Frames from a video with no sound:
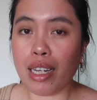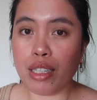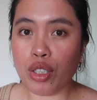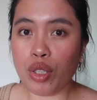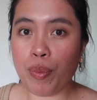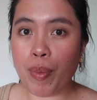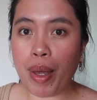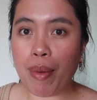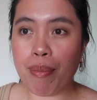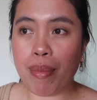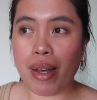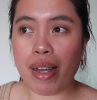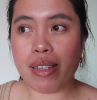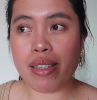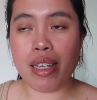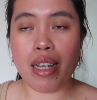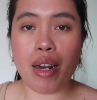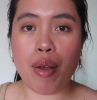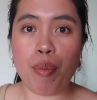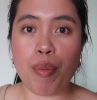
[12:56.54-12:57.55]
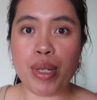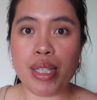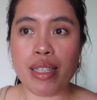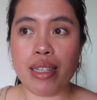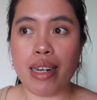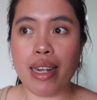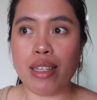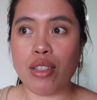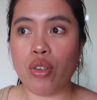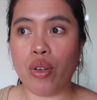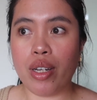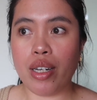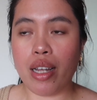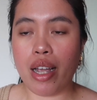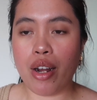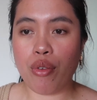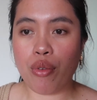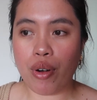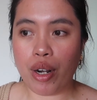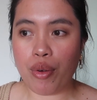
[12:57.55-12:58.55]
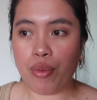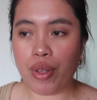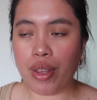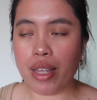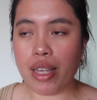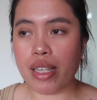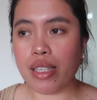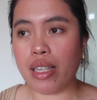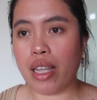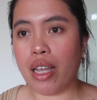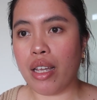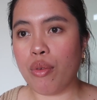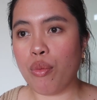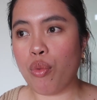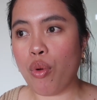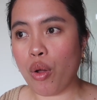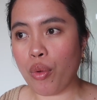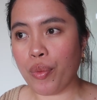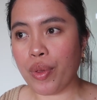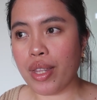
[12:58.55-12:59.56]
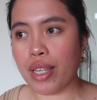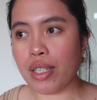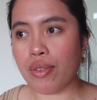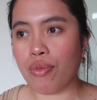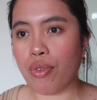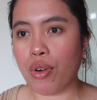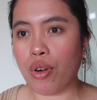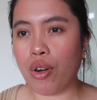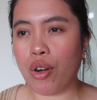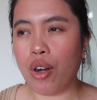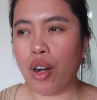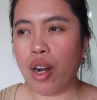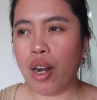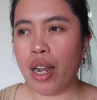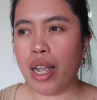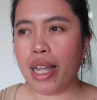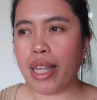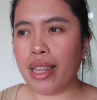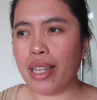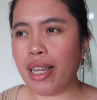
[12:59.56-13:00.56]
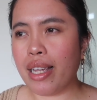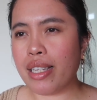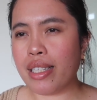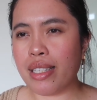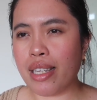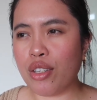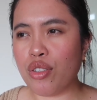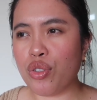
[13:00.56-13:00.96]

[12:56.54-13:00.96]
catch my bus and I'm a bit late, so I run with this. I walk with this in the